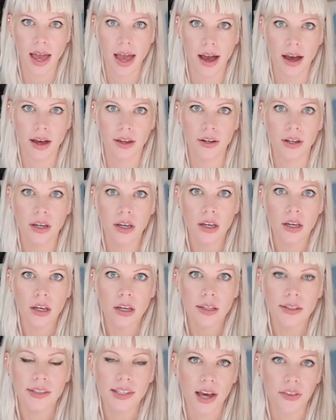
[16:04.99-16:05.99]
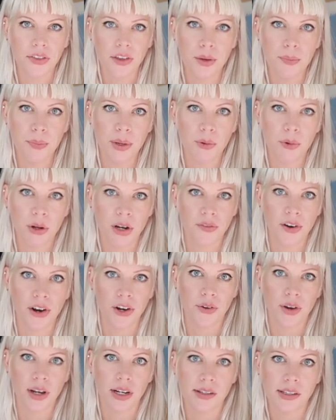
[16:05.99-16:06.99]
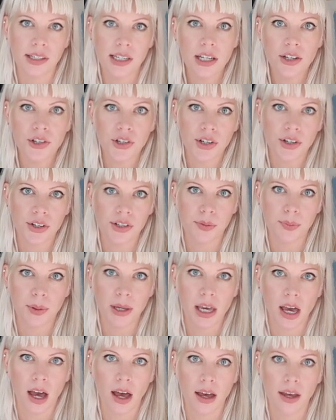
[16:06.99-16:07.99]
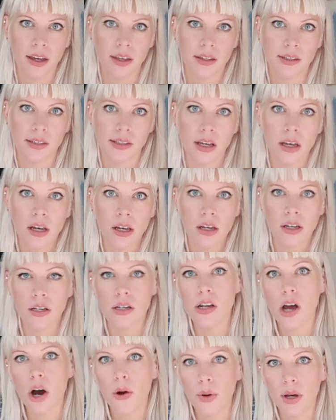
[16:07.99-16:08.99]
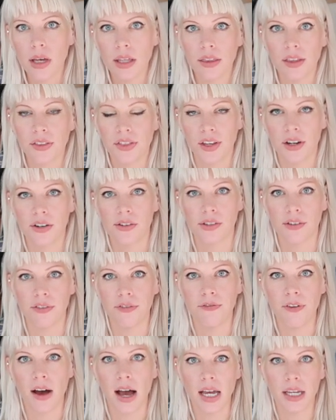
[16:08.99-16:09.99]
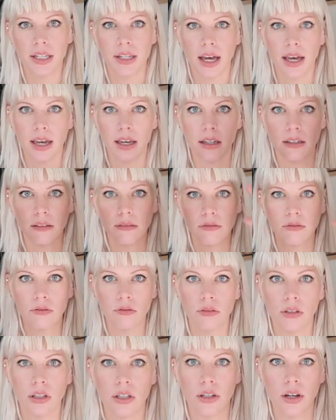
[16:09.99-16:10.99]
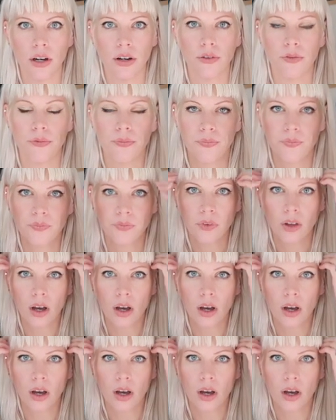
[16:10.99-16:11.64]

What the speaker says: And death can be one of our greatest teachers because knowing that there's a finite, you know,